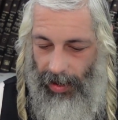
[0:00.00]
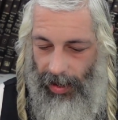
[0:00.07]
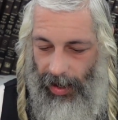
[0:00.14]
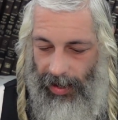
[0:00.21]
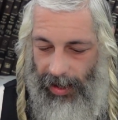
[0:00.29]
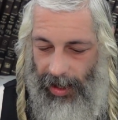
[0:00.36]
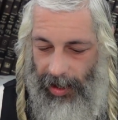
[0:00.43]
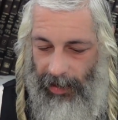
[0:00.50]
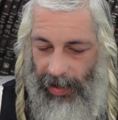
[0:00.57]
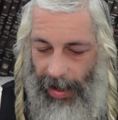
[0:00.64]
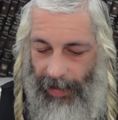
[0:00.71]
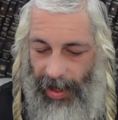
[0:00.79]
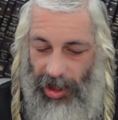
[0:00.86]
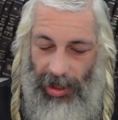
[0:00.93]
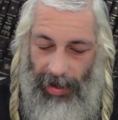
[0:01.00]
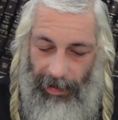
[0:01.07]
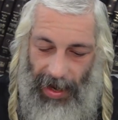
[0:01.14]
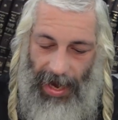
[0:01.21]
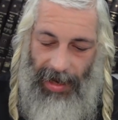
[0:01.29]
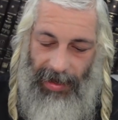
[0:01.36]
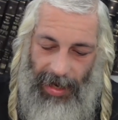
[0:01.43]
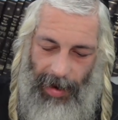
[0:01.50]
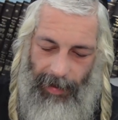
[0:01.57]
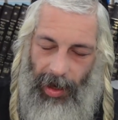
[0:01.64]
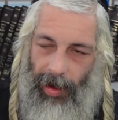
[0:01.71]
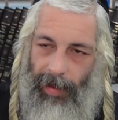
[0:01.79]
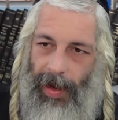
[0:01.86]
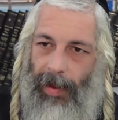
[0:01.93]
It says melamed sheba Adam
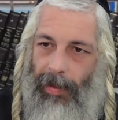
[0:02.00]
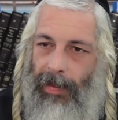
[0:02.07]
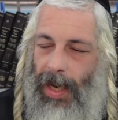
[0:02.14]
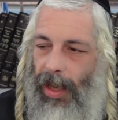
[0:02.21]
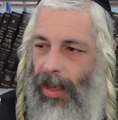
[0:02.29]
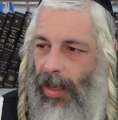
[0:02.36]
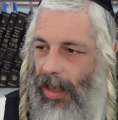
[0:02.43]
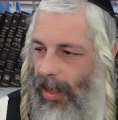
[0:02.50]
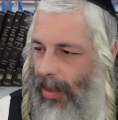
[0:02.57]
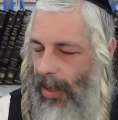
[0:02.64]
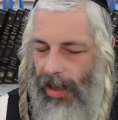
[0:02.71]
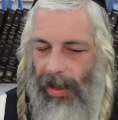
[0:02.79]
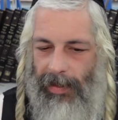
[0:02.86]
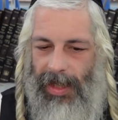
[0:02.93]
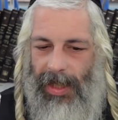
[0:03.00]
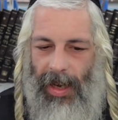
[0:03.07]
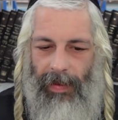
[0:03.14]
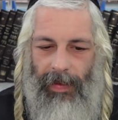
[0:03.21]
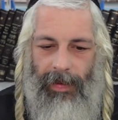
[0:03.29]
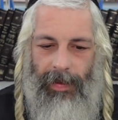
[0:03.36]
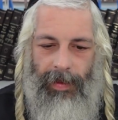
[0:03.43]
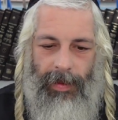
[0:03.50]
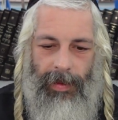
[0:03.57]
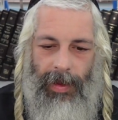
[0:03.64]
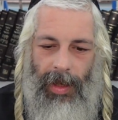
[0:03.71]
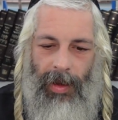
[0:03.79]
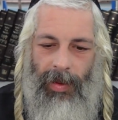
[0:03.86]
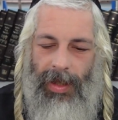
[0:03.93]
hakol, meaning he did it himself.
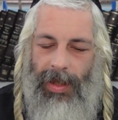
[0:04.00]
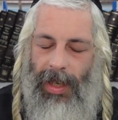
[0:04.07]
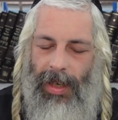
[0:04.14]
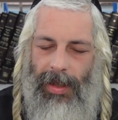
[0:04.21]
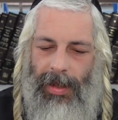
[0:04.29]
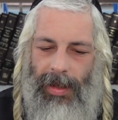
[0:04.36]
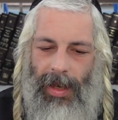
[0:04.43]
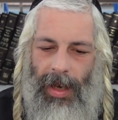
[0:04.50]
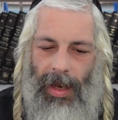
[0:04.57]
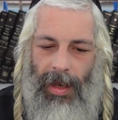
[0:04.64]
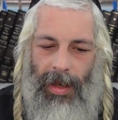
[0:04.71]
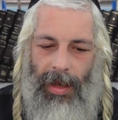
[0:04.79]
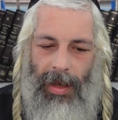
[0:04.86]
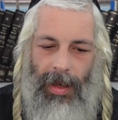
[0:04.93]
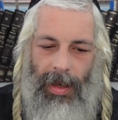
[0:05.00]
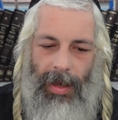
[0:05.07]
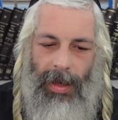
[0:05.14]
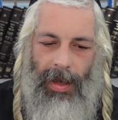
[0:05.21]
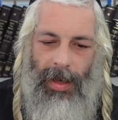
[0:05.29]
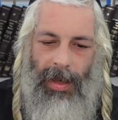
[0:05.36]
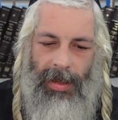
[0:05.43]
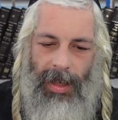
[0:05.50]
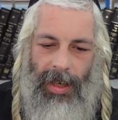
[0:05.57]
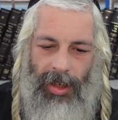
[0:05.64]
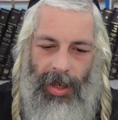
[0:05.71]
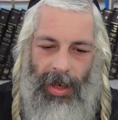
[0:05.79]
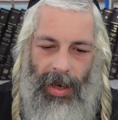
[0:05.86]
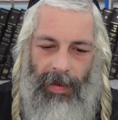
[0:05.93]
It was his
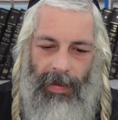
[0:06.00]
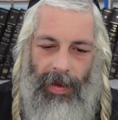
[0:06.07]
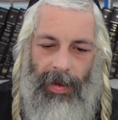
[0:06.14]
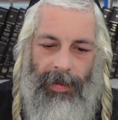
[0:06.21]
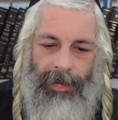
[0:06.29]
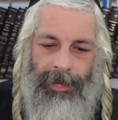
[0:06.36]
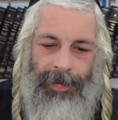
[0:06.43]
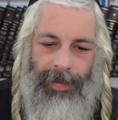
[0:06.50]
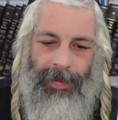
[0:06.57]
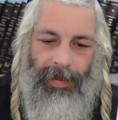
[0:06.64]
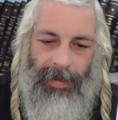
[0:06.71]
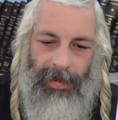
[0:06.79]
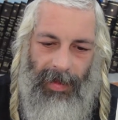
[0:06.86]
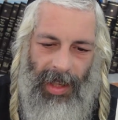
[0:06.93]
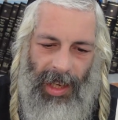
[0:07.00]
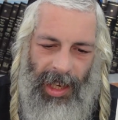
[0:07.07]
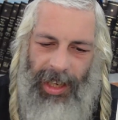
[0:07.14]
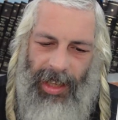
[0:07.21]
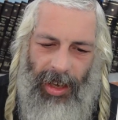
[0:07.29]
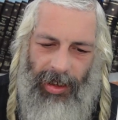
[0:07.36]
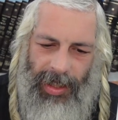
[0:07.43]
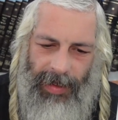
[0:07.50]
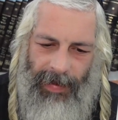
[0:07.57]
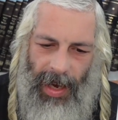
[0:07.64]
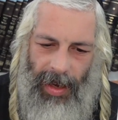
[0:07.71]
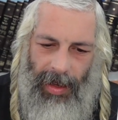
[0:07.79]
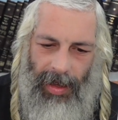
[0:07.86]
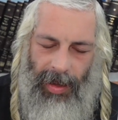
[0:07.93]
initiative. God
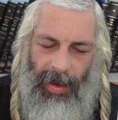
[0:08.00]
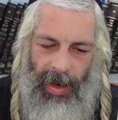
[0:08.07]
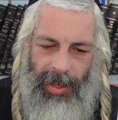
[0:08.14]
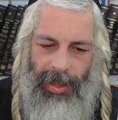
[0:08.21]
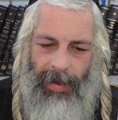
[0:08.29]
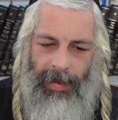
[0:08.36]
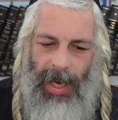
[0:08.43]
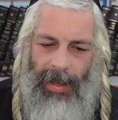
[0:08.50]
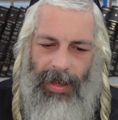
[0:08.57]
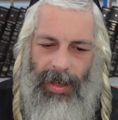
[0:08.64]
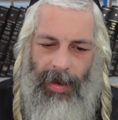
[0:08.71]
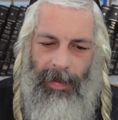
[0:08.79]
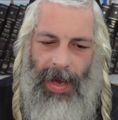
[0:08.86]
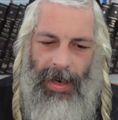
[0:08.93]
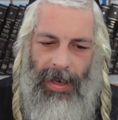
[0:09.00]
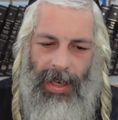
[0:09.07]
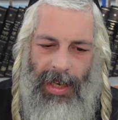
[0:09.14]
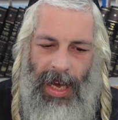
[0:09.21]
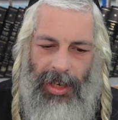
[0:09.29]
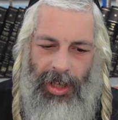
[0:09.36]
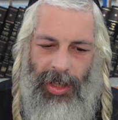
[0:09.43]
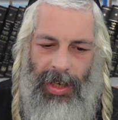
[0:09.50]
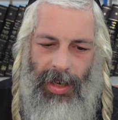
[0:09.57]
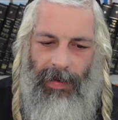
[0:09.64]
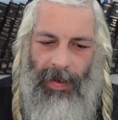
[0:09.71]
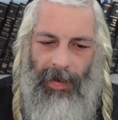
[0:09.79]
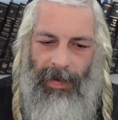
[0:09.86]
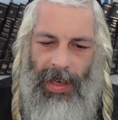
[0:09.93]
didn't command it.
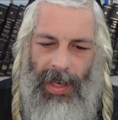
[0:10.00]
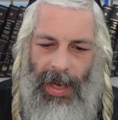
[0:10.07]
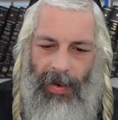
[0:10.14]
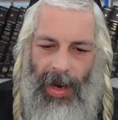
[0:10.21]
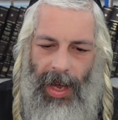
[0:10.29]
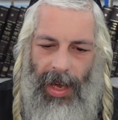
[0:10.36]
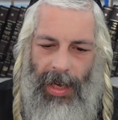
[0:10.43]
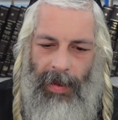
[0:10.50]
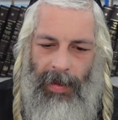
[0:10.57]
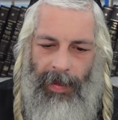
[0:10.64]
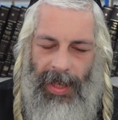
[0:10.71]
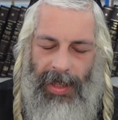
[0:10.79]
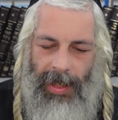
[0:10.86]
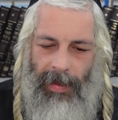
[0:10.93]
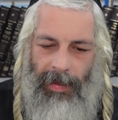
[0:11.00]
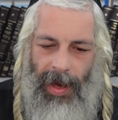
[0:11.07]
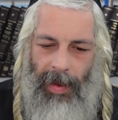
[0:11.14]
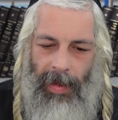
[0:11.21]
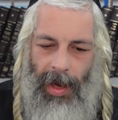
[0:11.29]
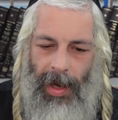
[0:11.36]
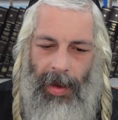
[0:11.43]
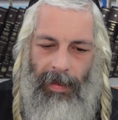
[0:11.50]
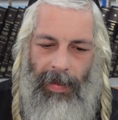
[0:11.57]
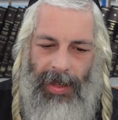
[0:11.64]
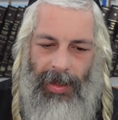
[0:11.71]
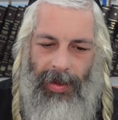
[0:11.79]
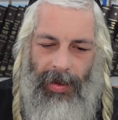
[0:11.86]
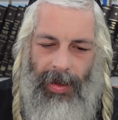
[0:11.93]
Yashkif v'yera im yimatzeh bam
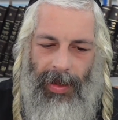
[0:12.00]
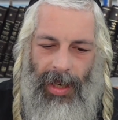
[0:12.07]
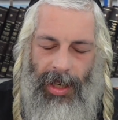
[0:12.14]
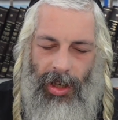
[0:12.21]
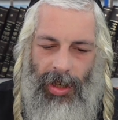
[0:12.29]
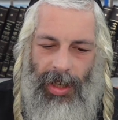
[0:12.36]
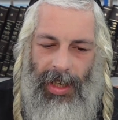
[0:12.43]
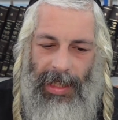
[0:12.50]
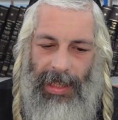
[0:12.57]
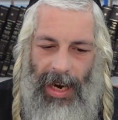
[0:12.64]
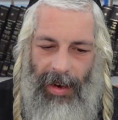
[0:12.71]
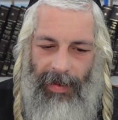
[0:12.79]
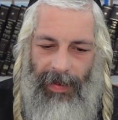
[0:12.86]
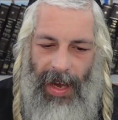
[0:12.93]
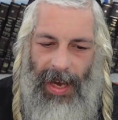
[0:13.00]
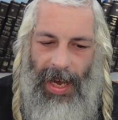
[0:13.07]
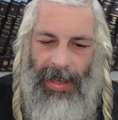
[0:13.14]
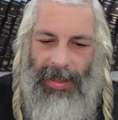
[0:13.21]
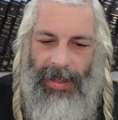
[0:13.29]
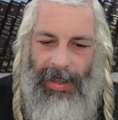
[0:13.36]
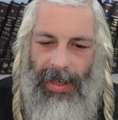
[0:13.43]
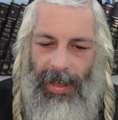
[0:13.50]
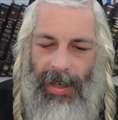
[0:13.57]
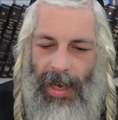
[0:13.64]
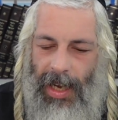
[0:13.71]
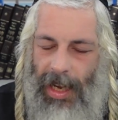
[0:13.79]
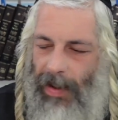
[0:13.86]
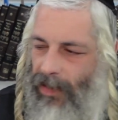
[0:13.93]
batzuk, that he should clarify and see
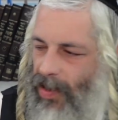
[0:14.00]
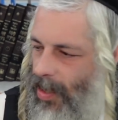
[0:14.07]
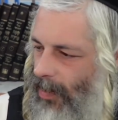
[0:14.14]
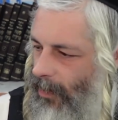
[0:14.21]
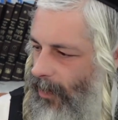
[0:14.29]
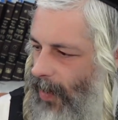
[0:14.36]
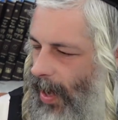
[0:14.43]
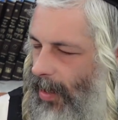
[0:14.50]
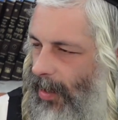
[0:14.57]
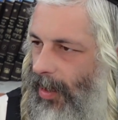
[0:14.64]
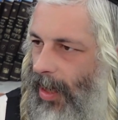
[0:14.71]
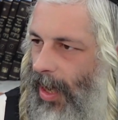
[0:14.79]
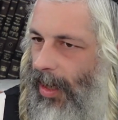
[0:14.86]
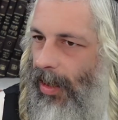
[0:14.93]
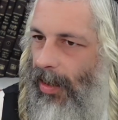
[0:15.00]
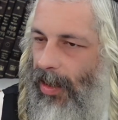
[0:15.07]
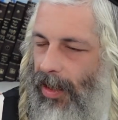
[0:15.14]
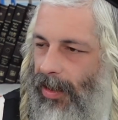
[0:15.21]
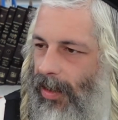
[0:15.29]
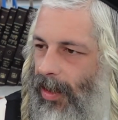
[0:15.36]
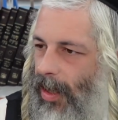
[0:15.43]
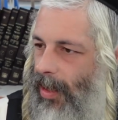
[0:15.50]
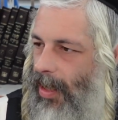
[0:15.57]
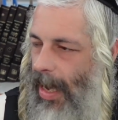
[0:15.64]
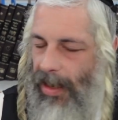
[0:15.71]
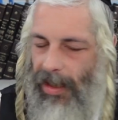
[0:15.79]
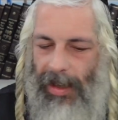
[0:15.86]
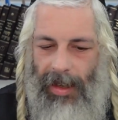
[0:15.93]
if he can find in any of these
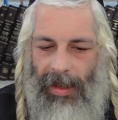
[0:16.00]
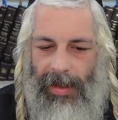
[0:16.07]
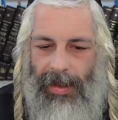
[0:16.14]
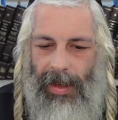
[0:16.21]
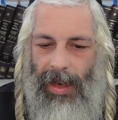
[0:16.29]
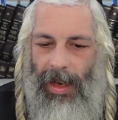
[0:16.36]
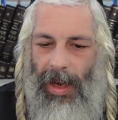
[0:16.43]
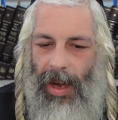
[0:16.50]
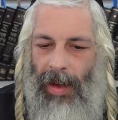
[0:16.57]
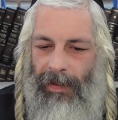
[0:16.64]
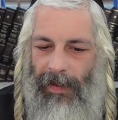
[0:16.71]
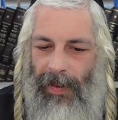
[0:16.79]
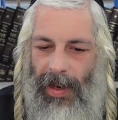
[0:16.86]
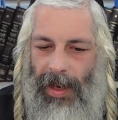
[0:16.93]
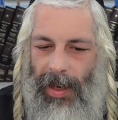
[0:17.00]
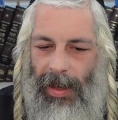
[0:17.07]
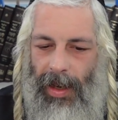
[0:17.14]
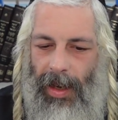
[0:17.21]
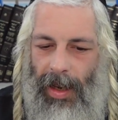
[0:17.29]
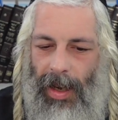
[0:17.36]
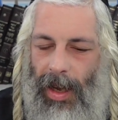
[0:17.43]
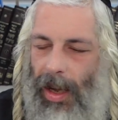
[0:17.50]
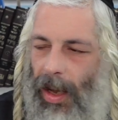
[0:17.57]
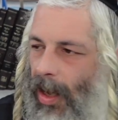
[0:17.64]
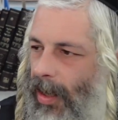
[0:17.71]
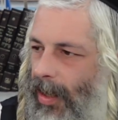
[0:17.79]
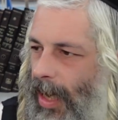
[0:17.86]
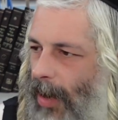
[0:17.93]
candidates a fitting.
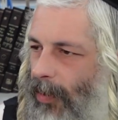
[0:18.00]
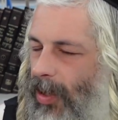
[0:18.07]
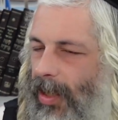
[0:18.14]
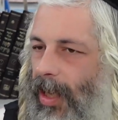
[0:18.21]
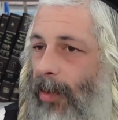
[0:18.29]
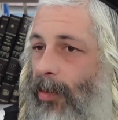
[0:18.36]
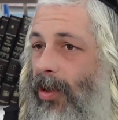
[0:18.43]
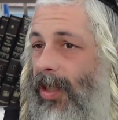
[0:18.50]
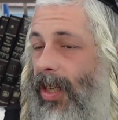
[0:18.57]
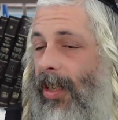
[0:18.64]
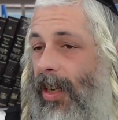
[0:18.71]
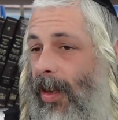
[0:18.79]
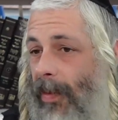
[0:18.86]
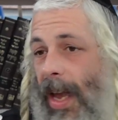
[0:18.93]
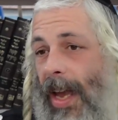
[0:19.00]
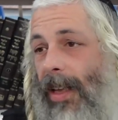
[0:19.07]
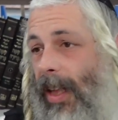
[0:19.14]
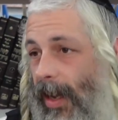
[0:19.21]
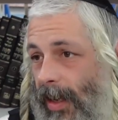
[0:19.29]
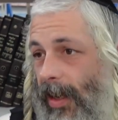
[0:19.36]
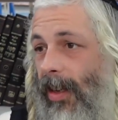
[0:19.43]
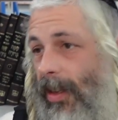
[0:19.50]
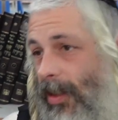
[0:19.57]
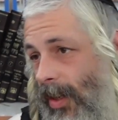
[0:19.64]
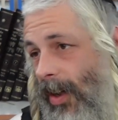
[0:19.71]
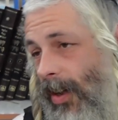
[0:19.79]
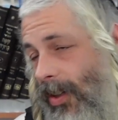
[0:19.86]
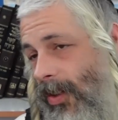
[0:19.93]
God wasn't like presenting him, hey, like,
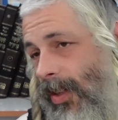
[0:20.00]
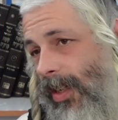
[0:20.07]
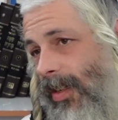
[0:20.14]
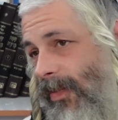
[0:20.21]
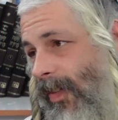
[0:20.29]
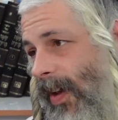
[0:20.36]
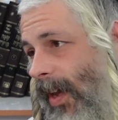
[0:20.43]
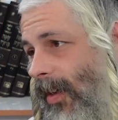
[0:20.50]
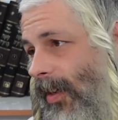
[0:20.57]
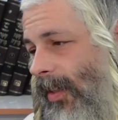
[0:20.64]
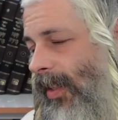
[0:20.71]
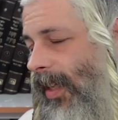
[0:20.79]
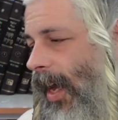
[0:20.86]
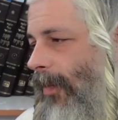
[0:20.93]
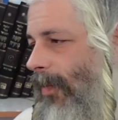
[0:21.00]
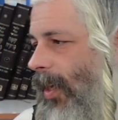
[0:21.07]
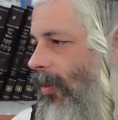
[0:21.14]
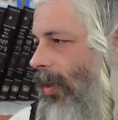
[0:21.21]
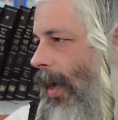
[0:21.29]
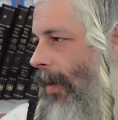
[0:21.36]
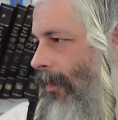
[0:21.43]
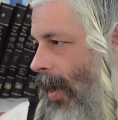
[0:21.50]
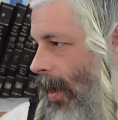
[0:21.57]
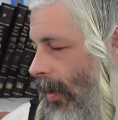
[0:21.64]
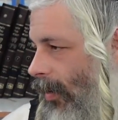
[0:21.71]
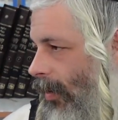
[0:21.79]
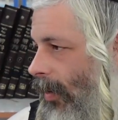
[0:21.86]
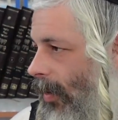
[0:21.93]
you know, you need to find, it's time that you got
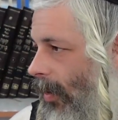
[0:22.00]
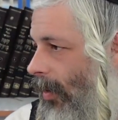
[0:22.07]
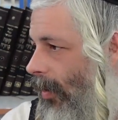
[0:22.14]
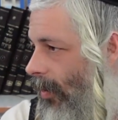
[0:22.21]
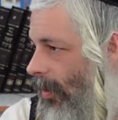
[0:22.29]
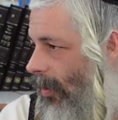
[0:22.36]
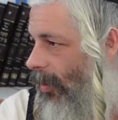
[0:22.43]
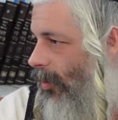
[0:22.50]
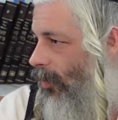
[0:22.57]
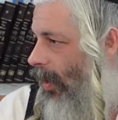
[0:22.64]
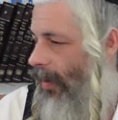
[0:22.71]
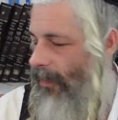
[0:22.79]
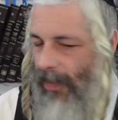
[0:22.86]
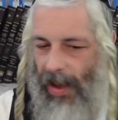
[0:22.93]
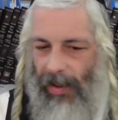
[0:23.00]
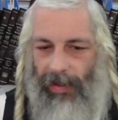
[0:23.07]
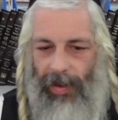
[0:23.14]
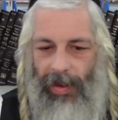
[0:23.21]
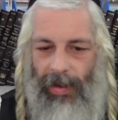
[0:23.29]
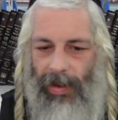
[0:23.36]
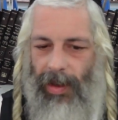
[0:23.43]
married. This is what I found for you.